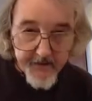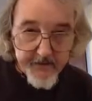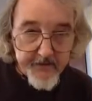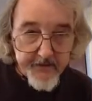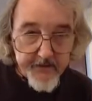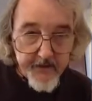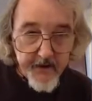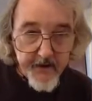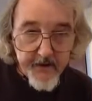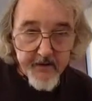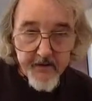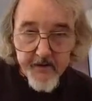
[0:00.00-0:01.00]
I
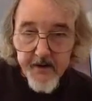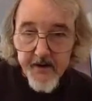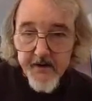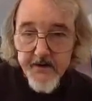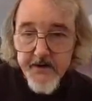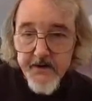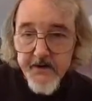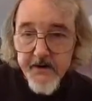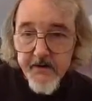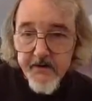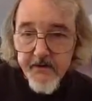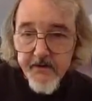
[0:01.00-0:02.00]
saw. Yeah, there she
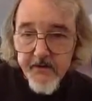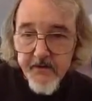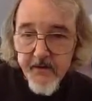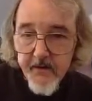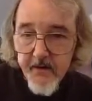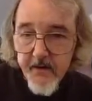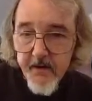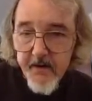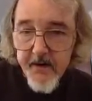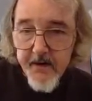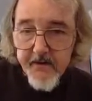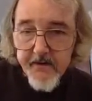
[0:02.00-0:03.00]
is.
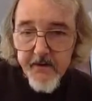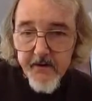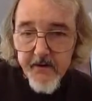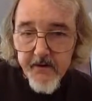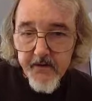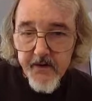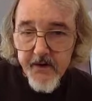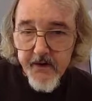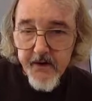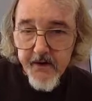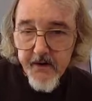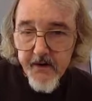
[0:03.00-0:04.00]
I thought I saw her over
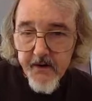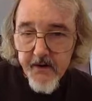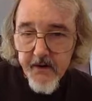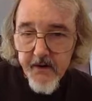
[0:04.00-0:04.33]
here.